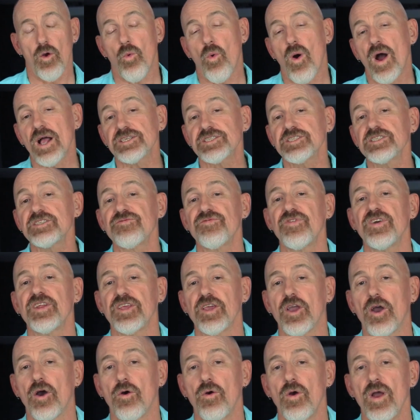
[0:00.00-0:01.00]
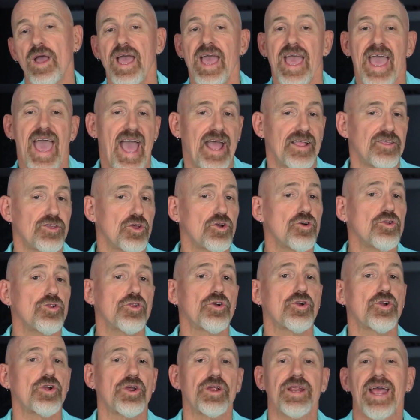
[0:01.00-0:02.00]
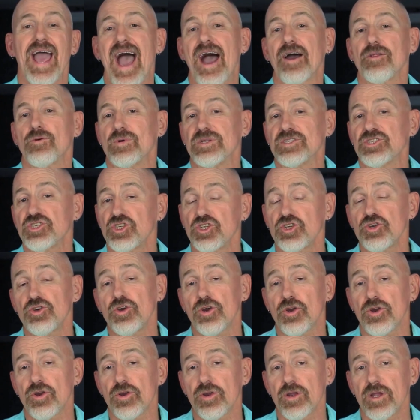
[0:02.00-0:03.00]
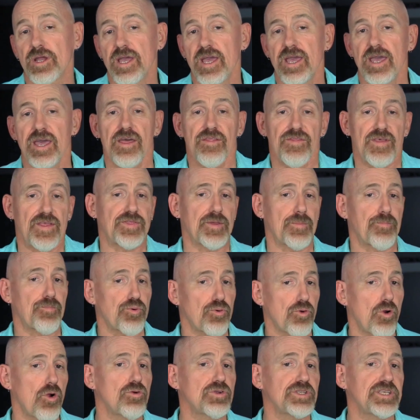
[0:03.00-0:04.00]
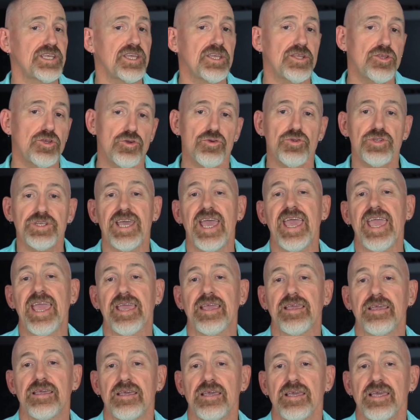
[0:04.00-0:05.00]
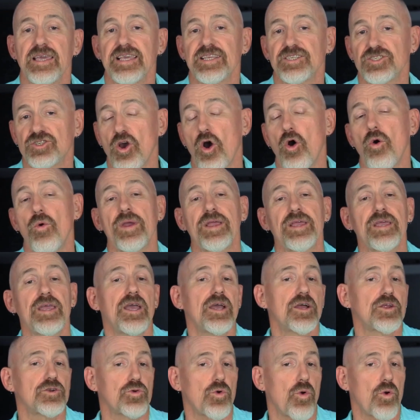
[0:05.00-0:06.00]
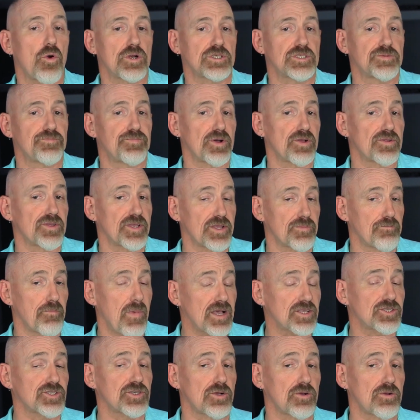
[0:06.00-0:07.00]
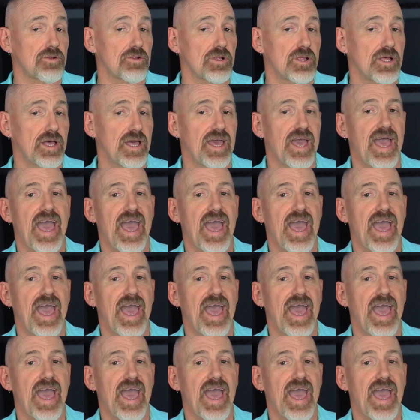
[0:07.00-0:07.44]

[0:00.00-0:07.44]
Watch this video and you'll learn how to ensure that the protein you take is going towards building muscle